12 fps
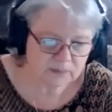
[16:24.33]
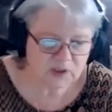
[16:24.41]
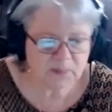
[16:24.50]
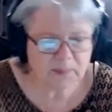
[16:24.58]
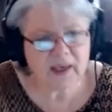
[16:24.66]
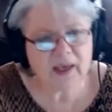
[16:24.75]

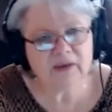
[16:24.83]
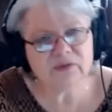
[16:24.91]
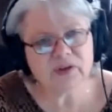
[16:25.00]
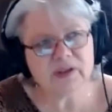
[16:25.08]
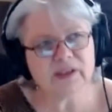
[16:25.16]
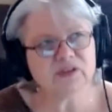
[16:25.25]
may have
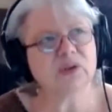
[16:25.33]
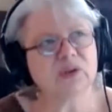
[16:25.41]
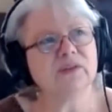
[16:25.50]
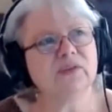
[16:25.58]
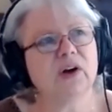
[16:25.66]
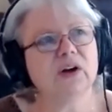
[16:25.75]
a
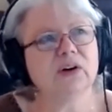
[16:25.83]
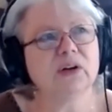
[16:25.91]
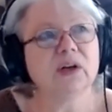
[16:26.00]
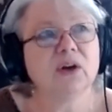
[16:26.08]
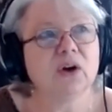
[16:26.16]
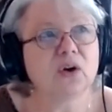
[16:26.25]
history of
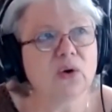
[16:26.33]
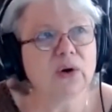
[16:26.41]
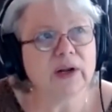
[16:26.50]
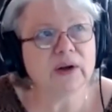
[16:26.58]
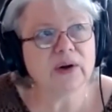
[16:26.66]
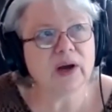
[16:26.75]

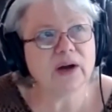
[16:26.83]
coronary